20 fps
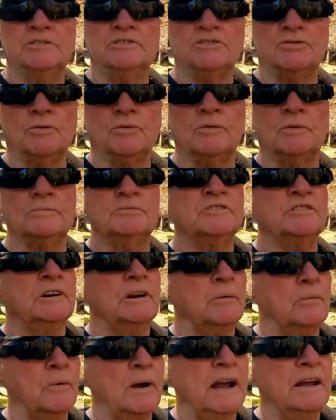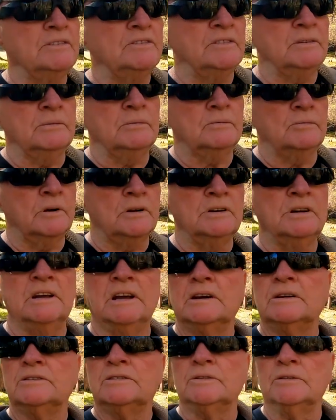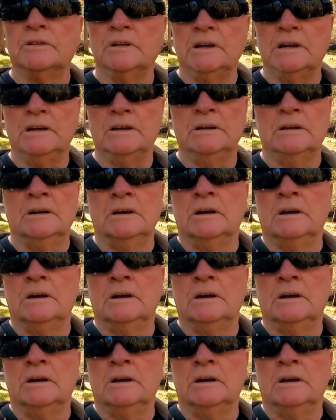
storms, and it ran run into the